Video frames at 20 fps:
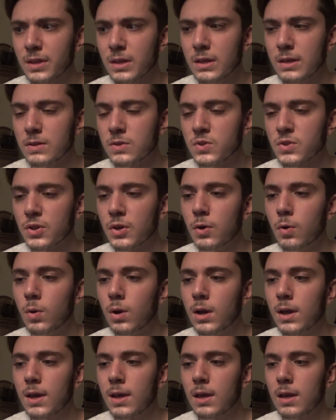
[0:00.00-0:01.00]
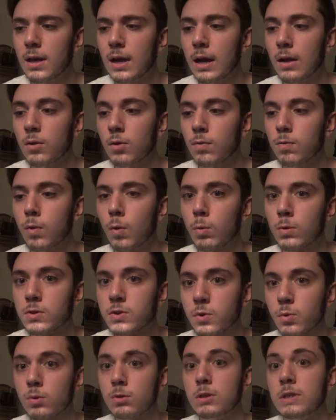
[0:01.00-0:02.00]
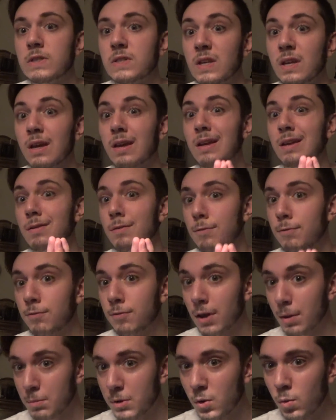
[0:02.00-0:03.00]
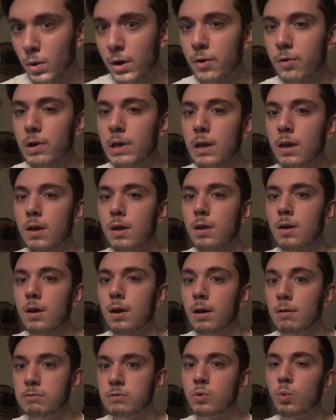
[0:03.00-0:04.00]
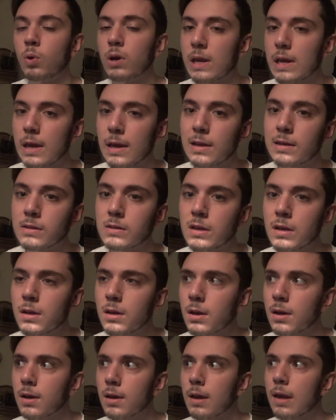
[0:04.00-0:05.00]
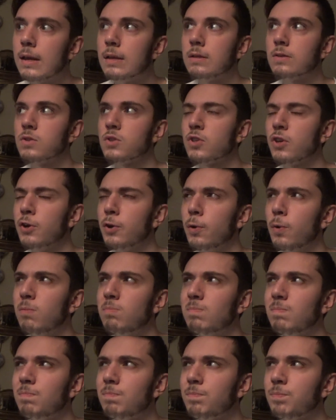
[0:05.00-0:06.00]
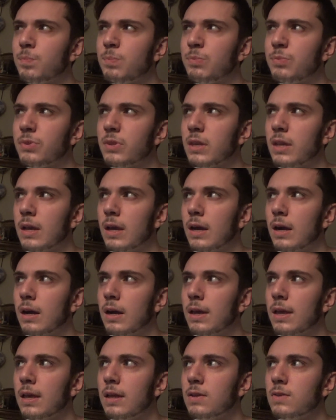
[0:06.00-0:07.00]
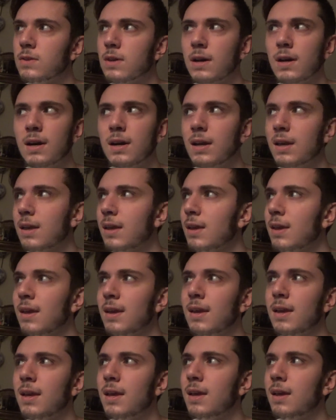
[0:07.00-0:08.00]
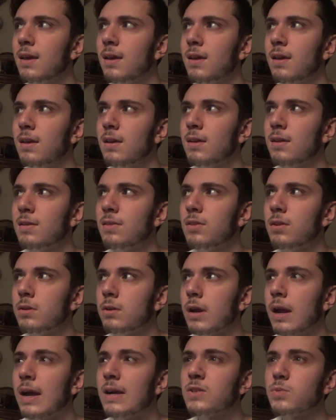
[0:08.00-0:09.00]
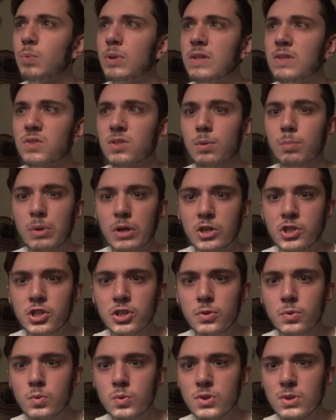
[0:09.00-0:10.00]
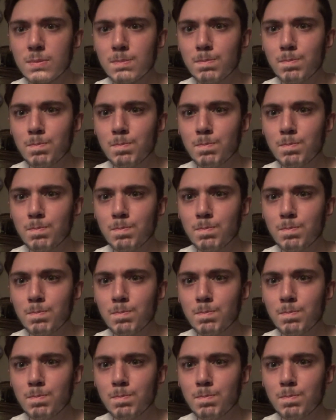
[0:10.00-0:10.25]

And so I look forward to releasing it in February of 2018. And so, yeah, and uh, there has been some issues